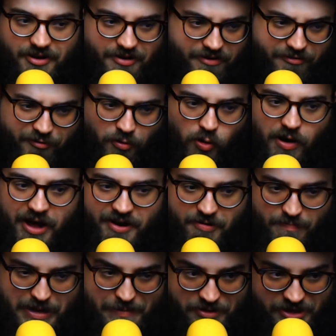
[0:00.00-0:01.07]
400
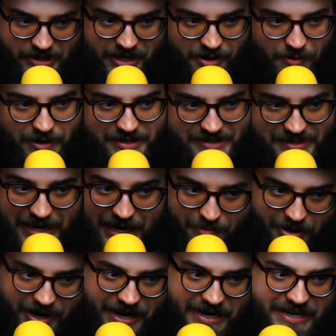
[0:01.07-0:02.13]
people to kill one
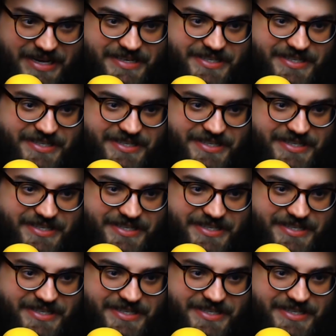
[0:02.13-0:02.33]
samurai, and he's